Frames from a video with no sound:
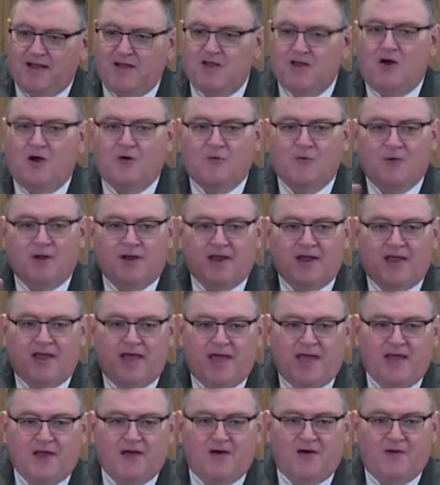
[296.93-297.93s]
It already
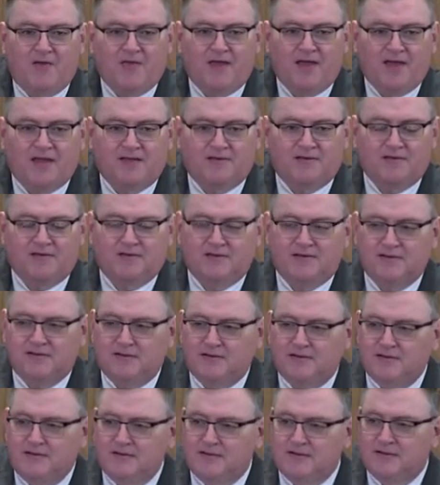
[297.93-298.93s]
had all that
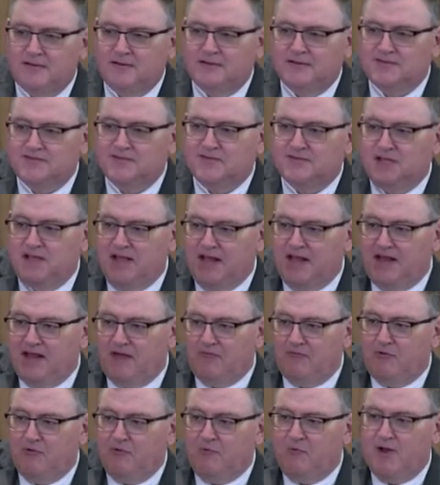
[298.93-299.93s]
sleet
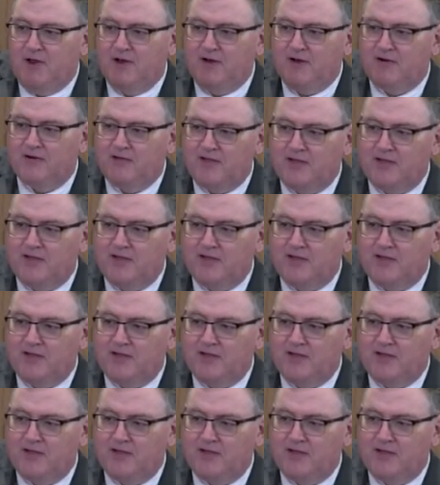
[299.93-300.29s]
everywhere,